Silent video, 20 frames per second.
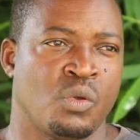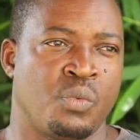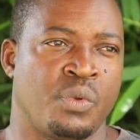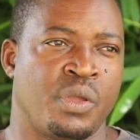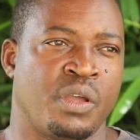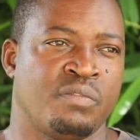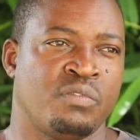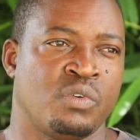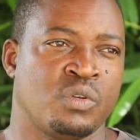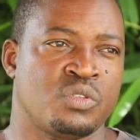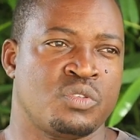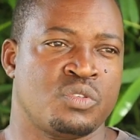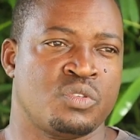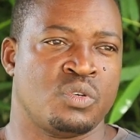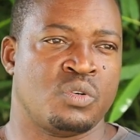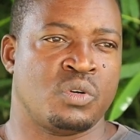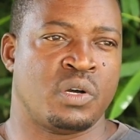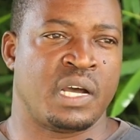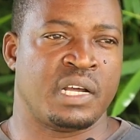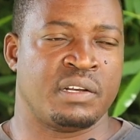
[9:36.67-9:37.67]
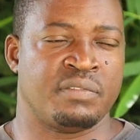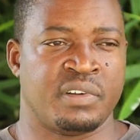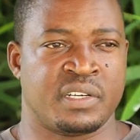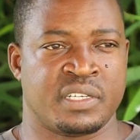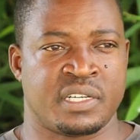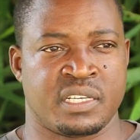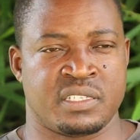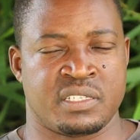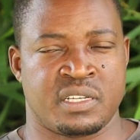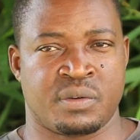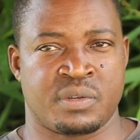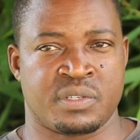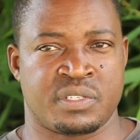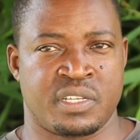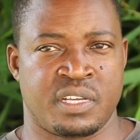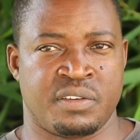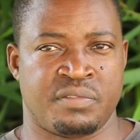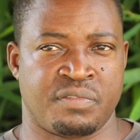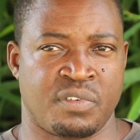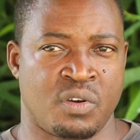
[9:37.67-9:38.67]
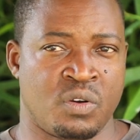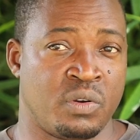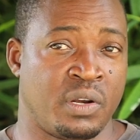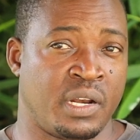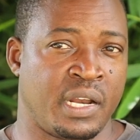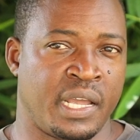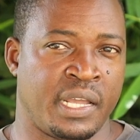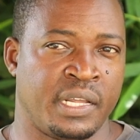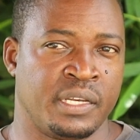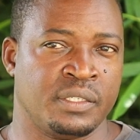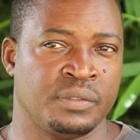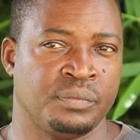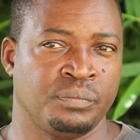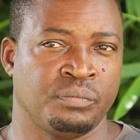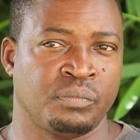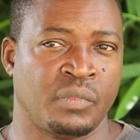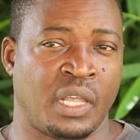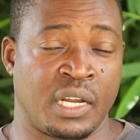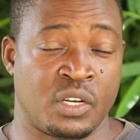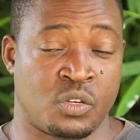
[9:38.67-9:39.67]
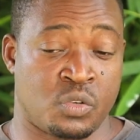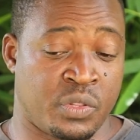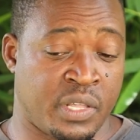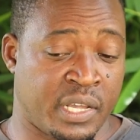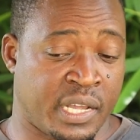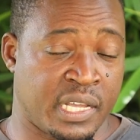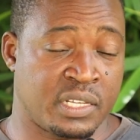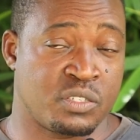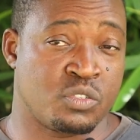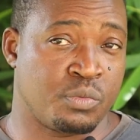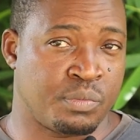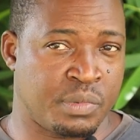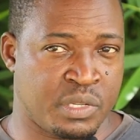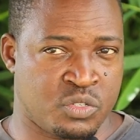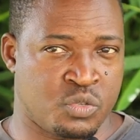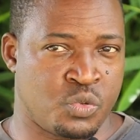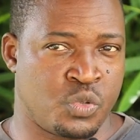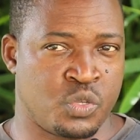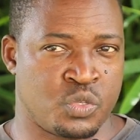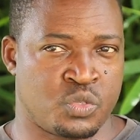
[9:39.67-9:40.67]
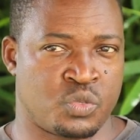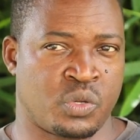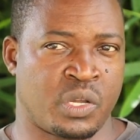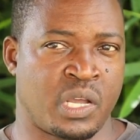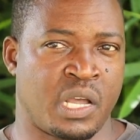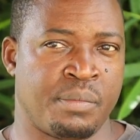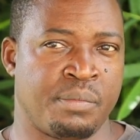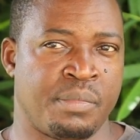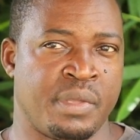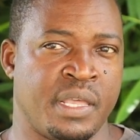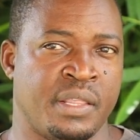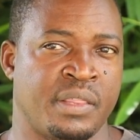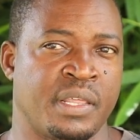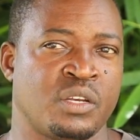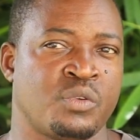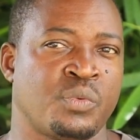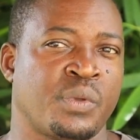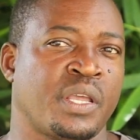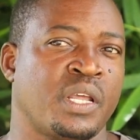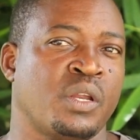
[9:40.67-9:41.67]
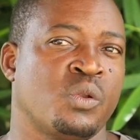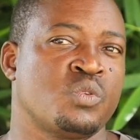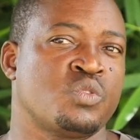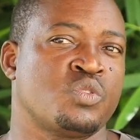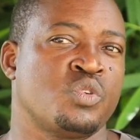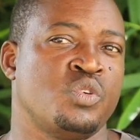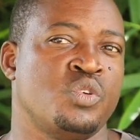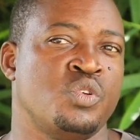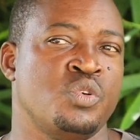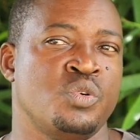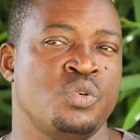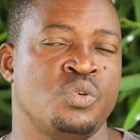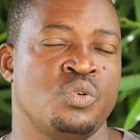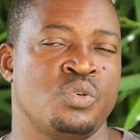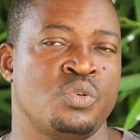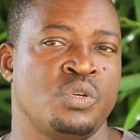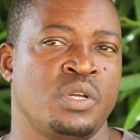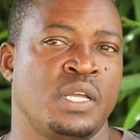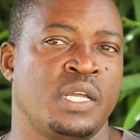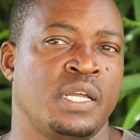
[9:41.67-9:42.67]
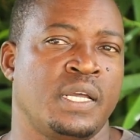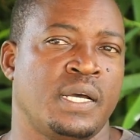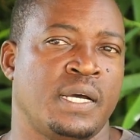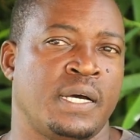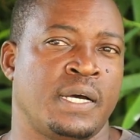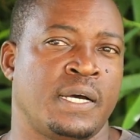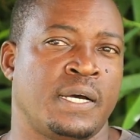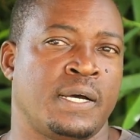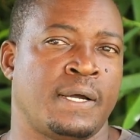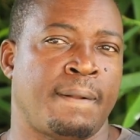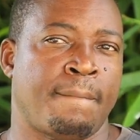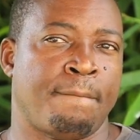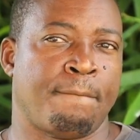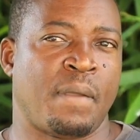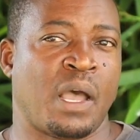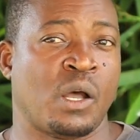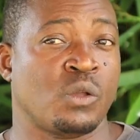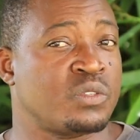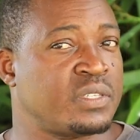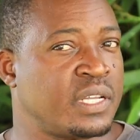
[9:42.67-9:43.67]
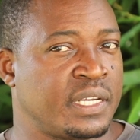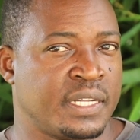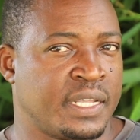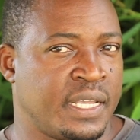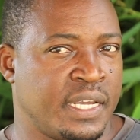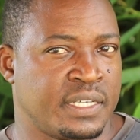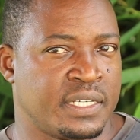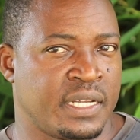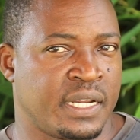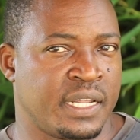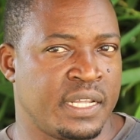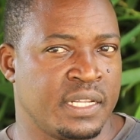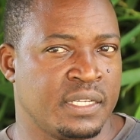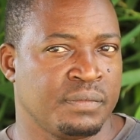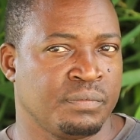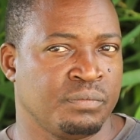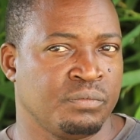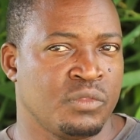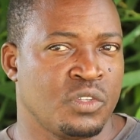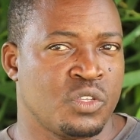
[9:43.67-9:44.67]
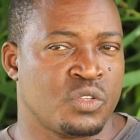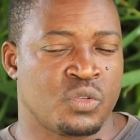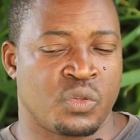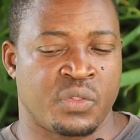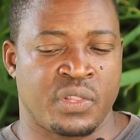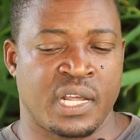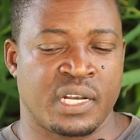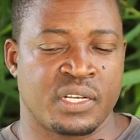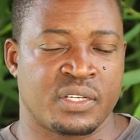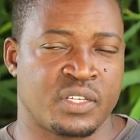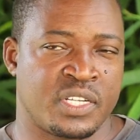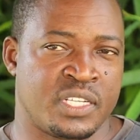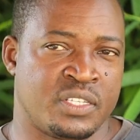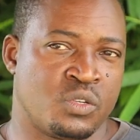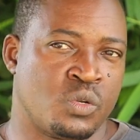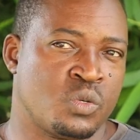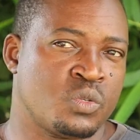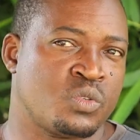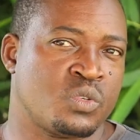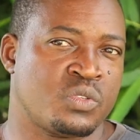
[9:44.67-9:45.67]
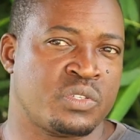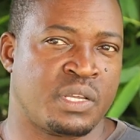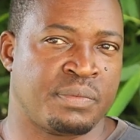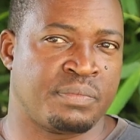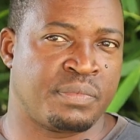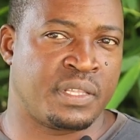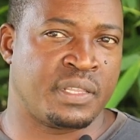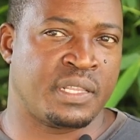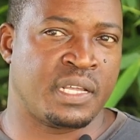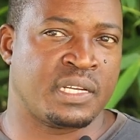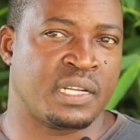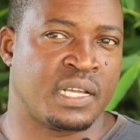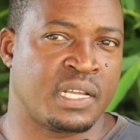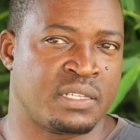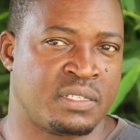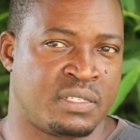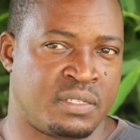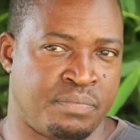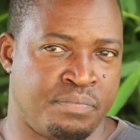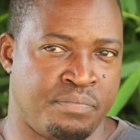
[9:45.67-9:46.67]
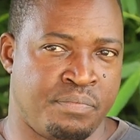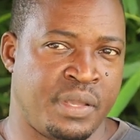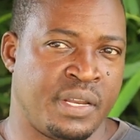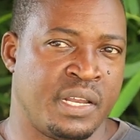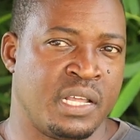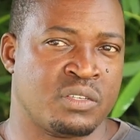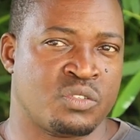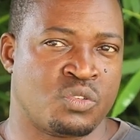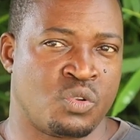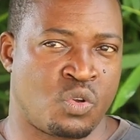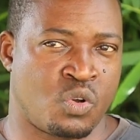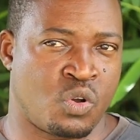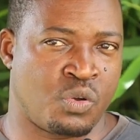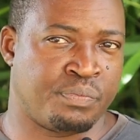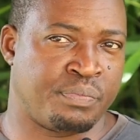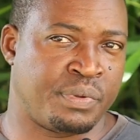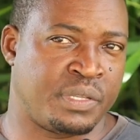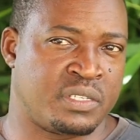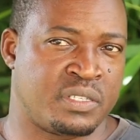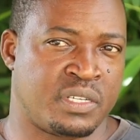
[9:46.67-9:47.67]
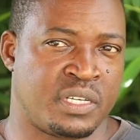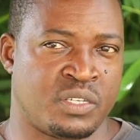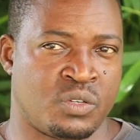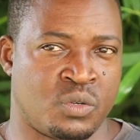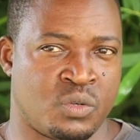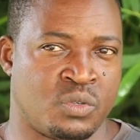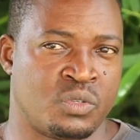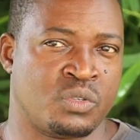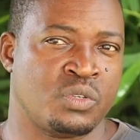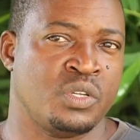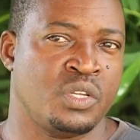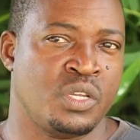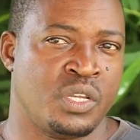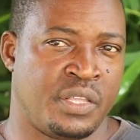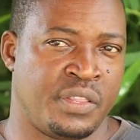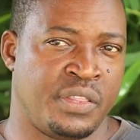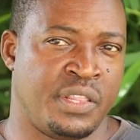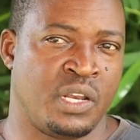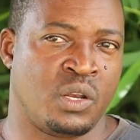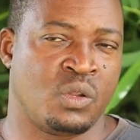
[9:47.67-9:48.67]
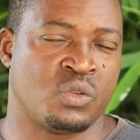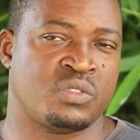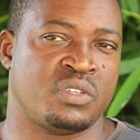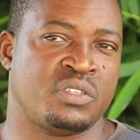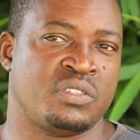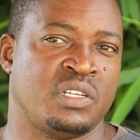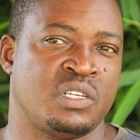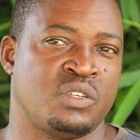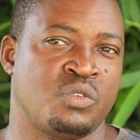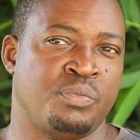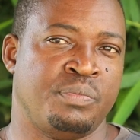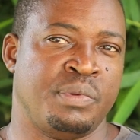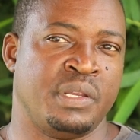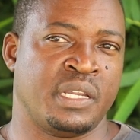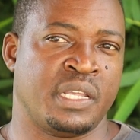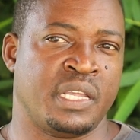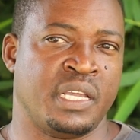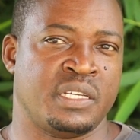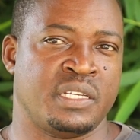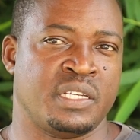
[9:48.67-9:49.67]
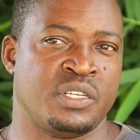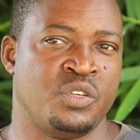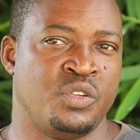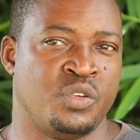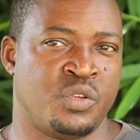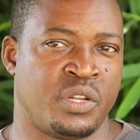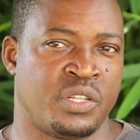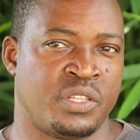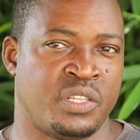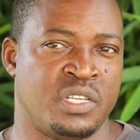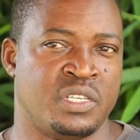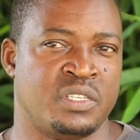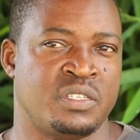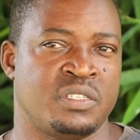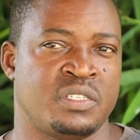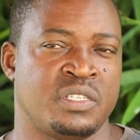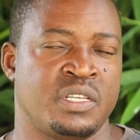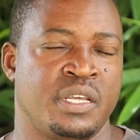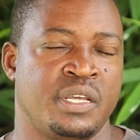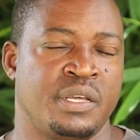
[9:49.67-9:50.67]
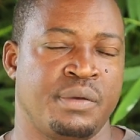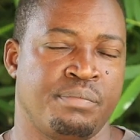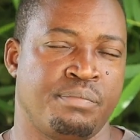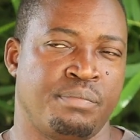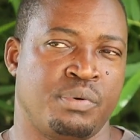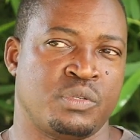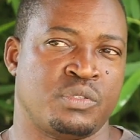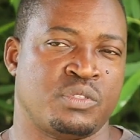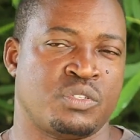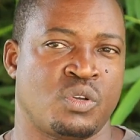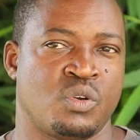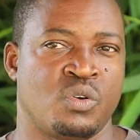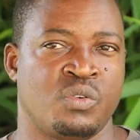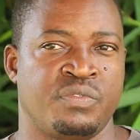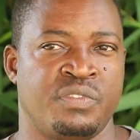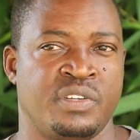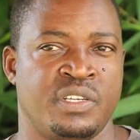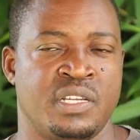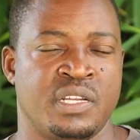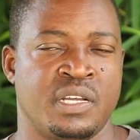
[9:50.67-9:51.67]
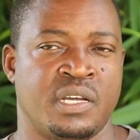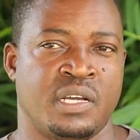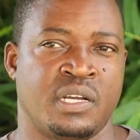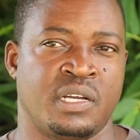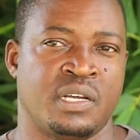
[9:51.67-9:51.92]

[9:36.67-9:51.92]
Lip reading: We have also advertised ourselves online and to the customers who used to come here that we can also do outside catering. So that is also something that has made us to compensate on the losses that we've been getting during this post-COVID